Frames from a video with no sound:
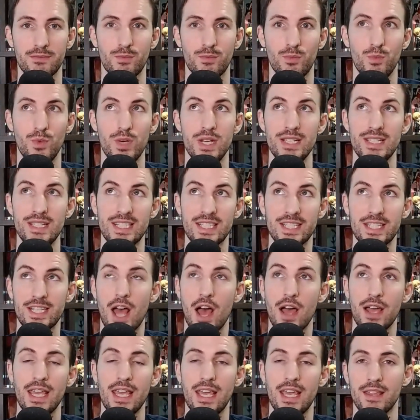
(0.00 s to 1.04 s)

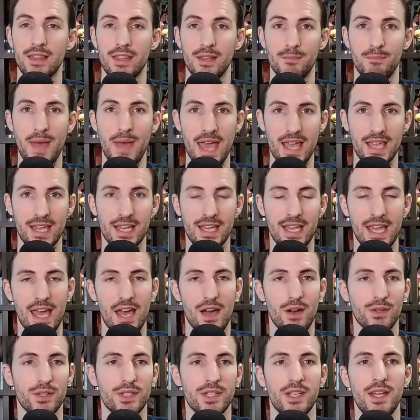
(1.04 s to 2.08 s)
restocking the bank
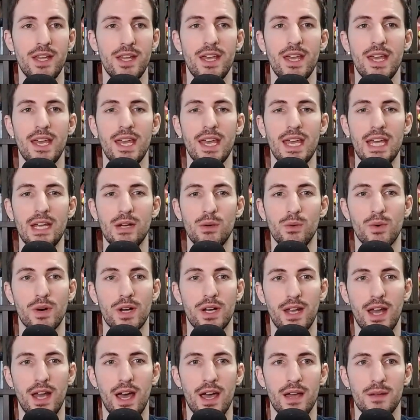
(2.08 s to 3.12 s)
account and
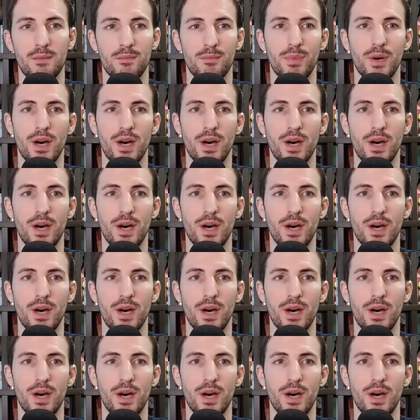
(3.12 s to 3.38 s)
whatnot.